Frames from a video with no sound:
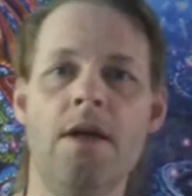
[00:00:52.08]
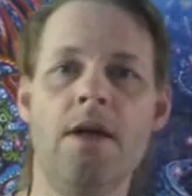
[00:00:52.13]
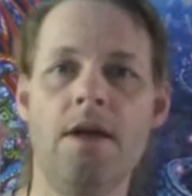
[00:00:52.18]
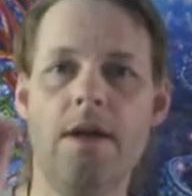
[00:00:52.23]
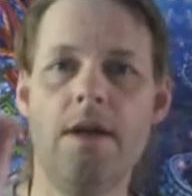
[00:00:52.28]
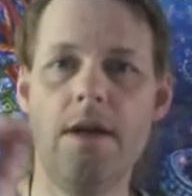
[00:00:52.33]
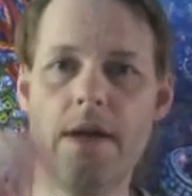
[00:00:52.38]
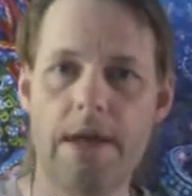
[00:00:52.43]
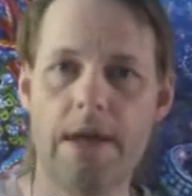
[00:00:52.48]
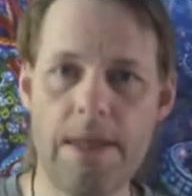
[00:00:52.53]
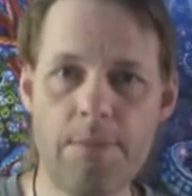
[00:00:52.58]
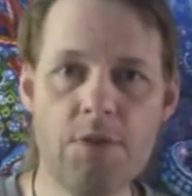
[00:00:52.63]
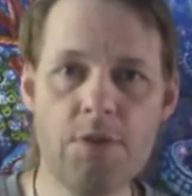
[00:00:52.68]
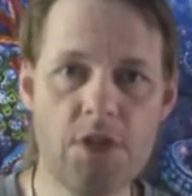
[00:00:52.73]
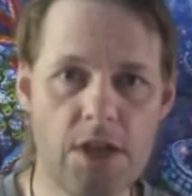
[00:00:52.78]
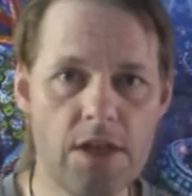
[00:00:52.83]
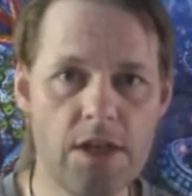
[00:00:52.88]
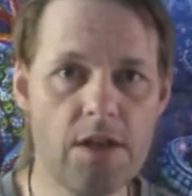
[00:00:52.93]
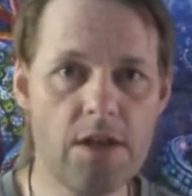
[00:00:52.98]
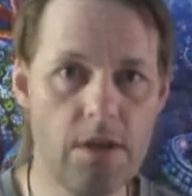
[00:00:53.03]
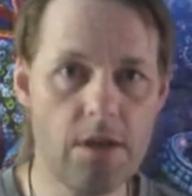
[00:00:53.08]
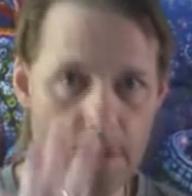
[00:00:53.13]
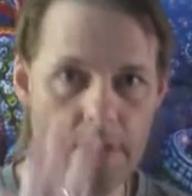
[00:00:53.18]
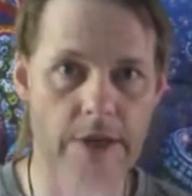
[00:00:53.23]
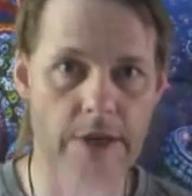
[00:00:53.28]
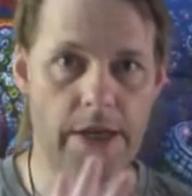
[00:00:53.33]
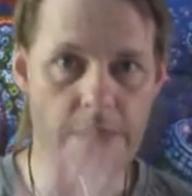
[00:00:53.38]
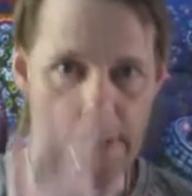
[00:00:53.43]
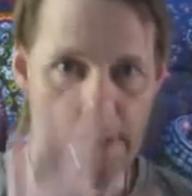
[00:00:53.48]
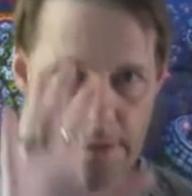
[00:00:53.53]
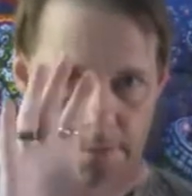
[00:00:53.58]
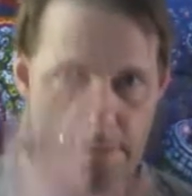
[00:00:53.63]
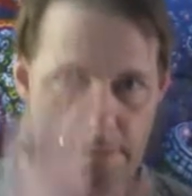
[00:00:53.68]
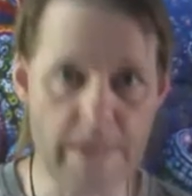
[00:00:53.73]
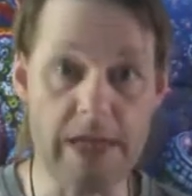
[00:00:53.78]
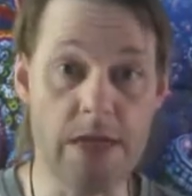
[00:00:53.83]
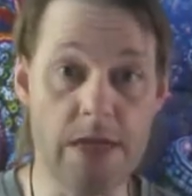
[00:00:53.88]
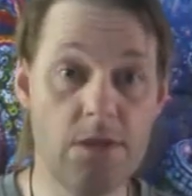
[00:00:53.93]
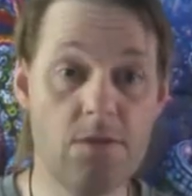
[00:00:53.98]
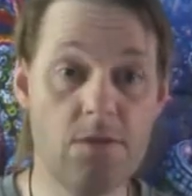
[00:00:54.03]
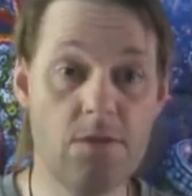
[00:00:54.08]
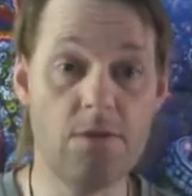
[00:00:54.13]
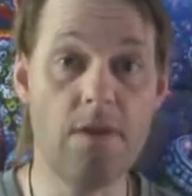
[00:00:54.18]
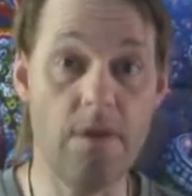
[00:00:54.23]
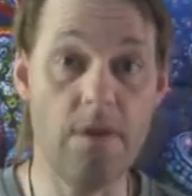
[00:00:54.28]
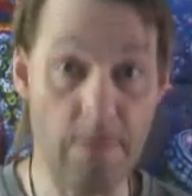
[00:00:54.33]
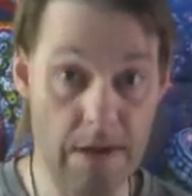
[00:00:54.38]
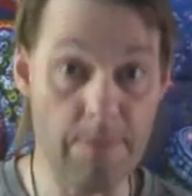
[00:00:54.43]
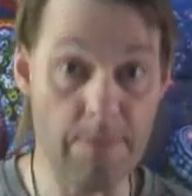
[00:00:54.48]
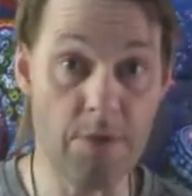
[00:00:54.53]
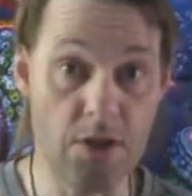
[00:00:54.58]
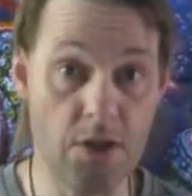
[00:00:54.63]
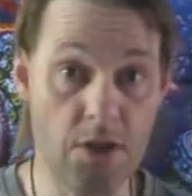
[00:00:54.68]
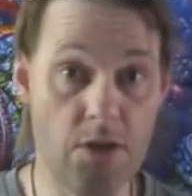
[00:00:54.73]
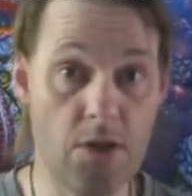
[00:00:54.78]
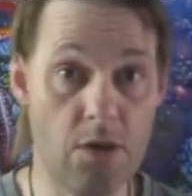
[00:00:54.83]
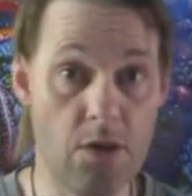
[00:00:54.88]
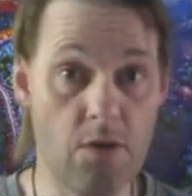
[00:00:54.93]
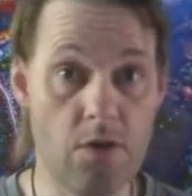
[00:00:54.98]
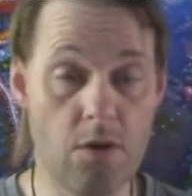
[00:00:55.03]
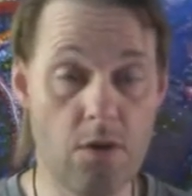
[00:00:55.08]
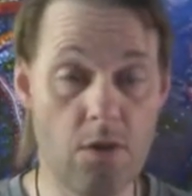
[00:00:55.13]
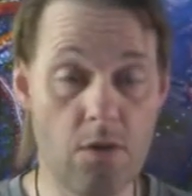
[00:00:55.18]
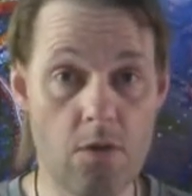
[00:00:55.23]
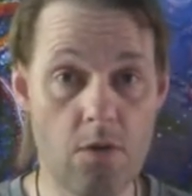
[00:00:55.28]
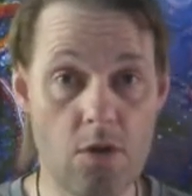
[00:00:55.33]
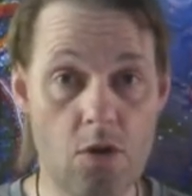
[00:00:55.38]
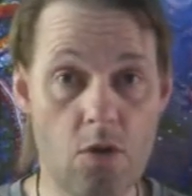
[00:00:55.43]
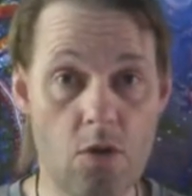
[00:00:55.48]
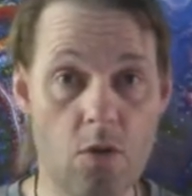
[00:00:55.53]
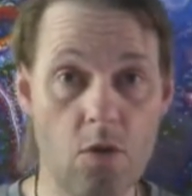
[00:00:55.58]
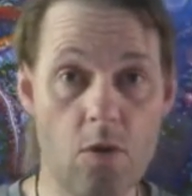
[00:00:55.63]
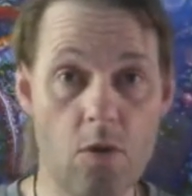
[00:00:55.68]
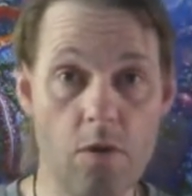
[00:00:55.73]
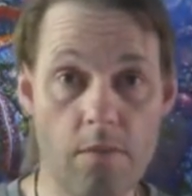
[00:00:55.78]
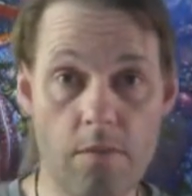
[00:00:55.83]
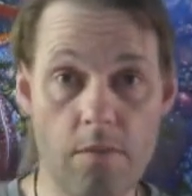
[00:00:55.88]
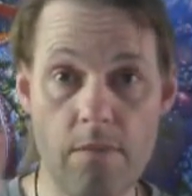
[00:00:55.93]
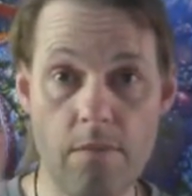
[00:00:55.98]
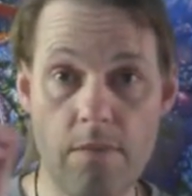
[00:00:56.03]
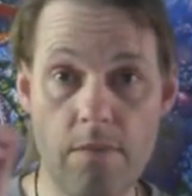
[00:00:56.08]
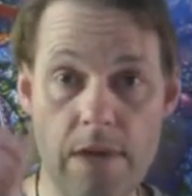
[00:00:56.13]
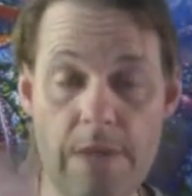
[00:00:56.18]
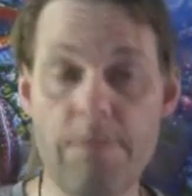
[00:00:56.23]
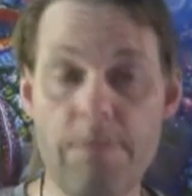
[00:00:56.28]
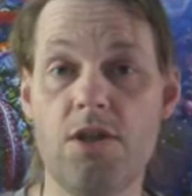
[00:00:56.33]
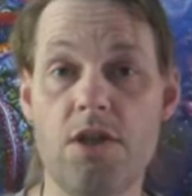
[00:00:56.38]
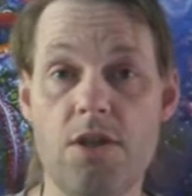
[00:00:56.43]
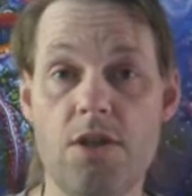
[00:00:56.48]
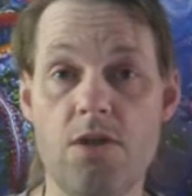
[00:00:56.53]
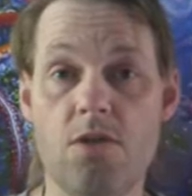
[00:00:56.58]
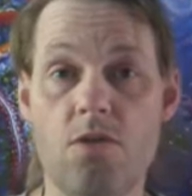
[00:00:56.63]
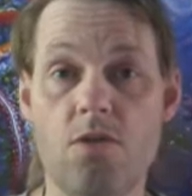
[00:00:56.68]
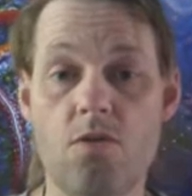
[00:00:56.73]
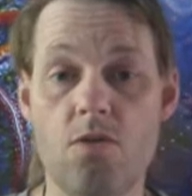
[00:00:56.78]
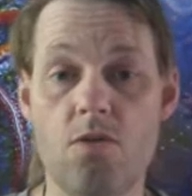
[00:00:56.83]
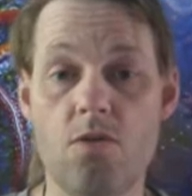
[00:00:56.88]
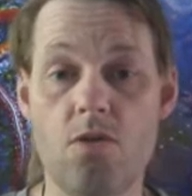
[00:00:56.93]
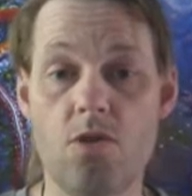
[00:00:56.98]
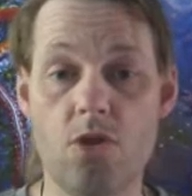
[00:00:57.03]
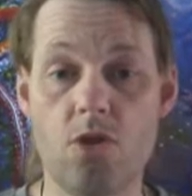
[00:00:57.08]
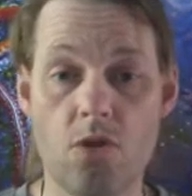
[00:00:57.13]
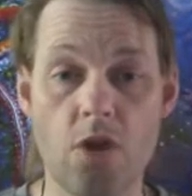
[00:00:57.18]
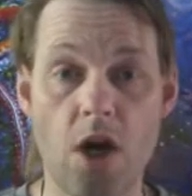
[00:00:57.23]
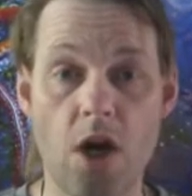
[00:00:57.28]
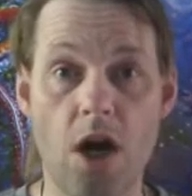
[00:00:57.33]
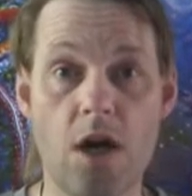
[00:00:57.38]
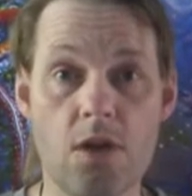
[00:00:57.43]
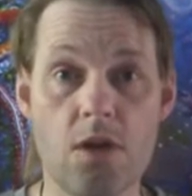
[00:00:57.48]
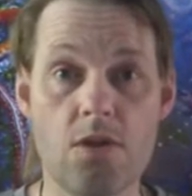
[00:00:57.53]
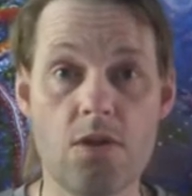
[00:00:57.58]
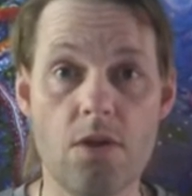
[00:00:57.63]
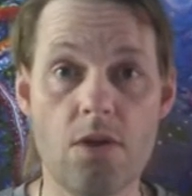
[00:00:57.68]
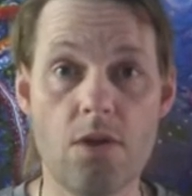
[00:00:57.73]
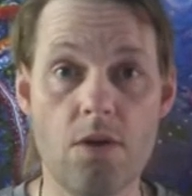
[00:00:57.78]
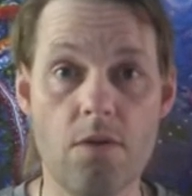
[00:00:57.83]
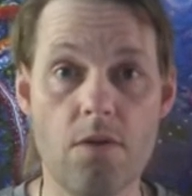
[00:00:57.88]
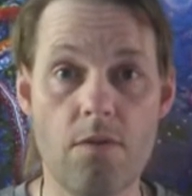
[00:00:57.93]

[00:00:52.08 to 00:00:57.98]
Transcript: Limited means limited, so you're limited to the cards